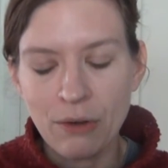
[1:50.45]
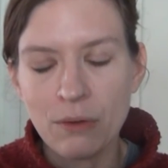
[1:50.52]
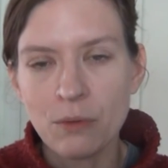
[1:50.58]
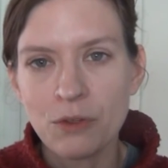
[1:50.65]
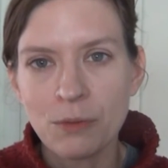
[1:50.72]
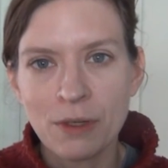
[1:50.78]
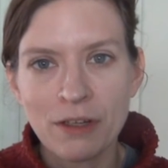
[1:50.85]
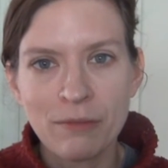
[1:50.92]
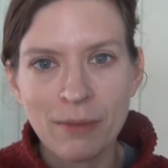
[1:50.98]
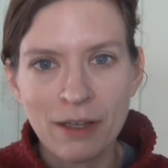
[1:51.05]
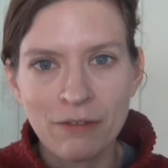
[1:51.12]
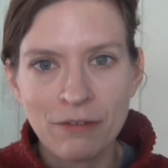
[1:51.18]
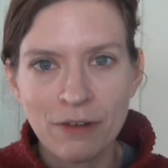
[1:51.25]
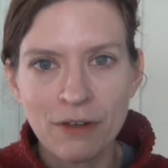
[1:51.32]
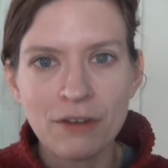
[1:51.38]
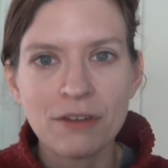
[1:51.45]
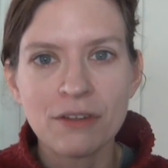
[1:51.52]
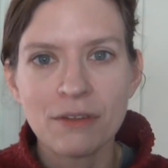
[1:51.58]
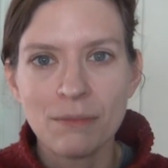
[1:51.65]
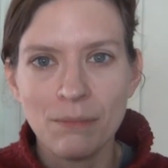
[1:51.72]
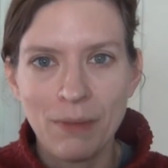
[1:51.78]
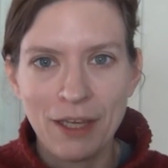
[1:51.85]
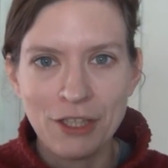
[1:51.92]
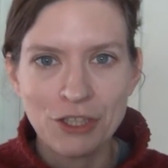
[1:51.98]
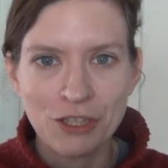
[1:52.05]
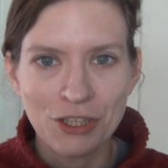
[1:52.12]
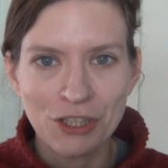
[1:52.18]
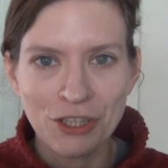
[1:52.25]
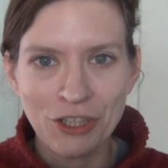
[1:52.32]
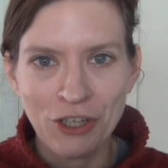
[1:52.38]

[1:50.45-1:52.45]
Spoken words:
It was one of my first major